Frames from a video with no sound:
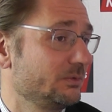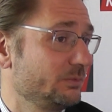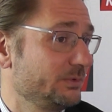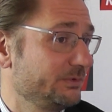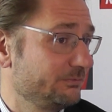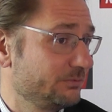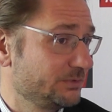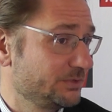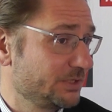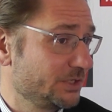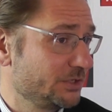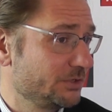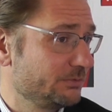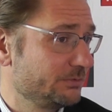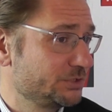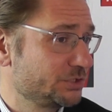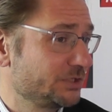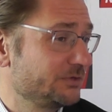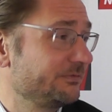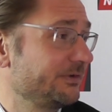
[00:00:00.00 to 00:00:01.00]
We've done
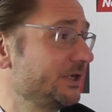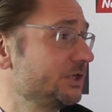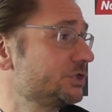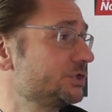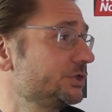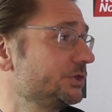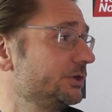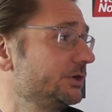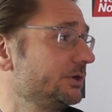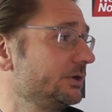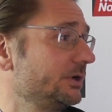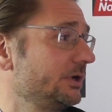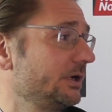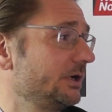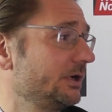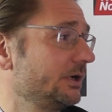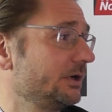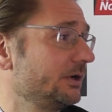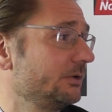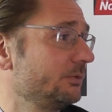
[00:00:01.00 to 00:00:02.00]
a joint venture
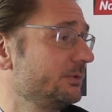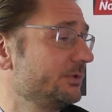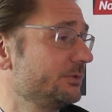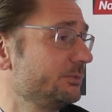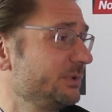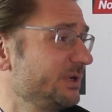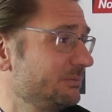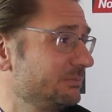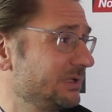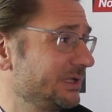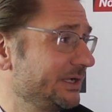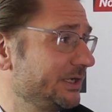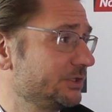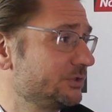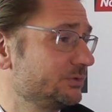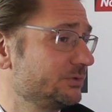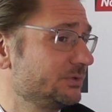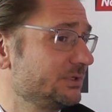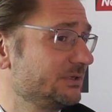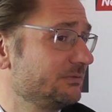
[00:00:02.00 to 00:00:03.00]
with Replay
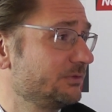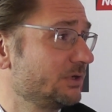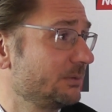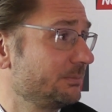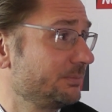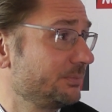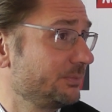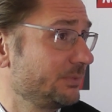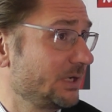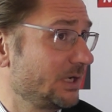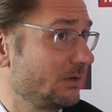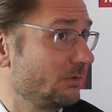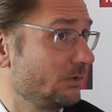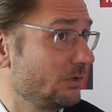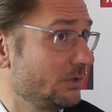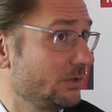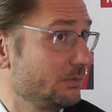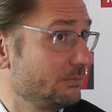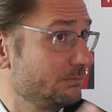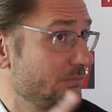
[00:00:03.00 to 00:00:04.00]
to develop
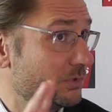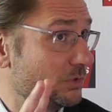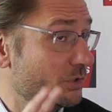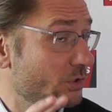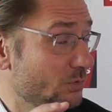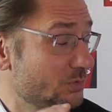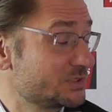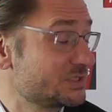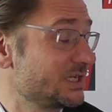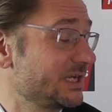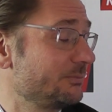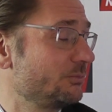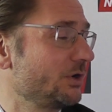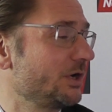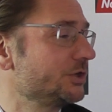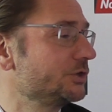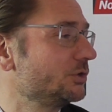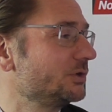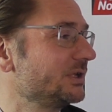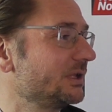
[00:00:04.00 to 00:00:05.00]
our long stay
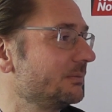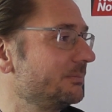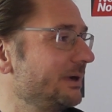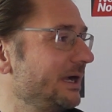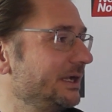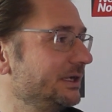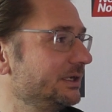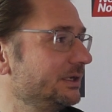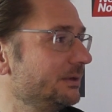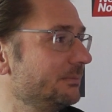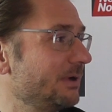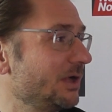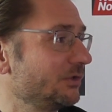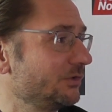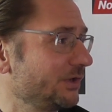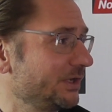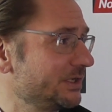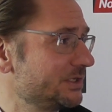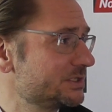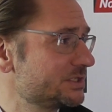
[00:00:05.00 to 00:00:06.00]
brand Yotel Pad in the
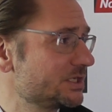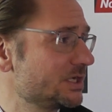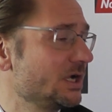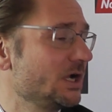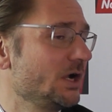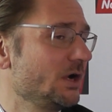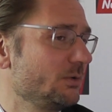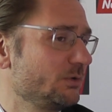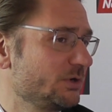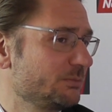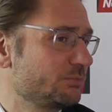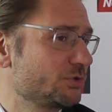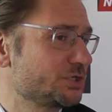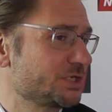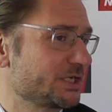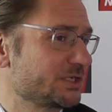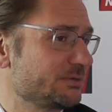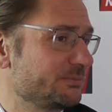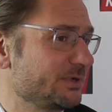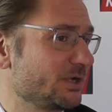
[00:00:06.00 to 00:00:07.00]
mountains. We have a
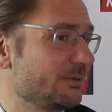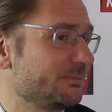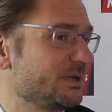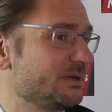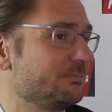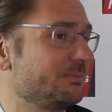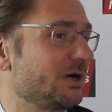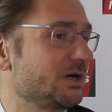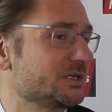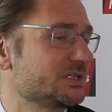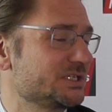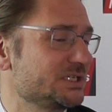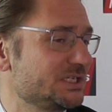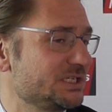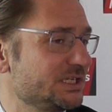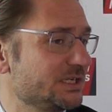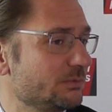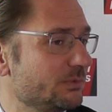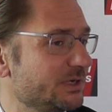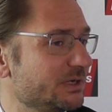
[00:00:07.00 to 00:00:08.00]
project coming up in Park
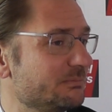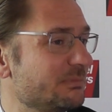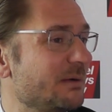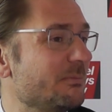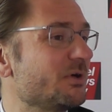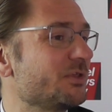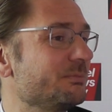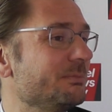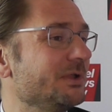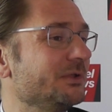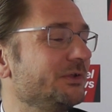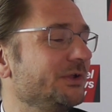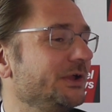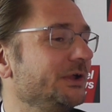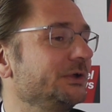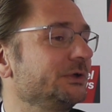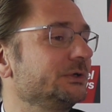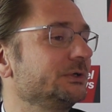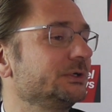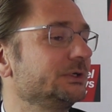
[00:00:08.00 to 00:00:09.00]
City and one in Mammoth
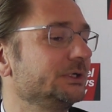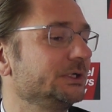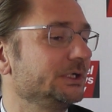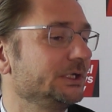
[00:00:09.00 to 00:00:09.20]
Mountain,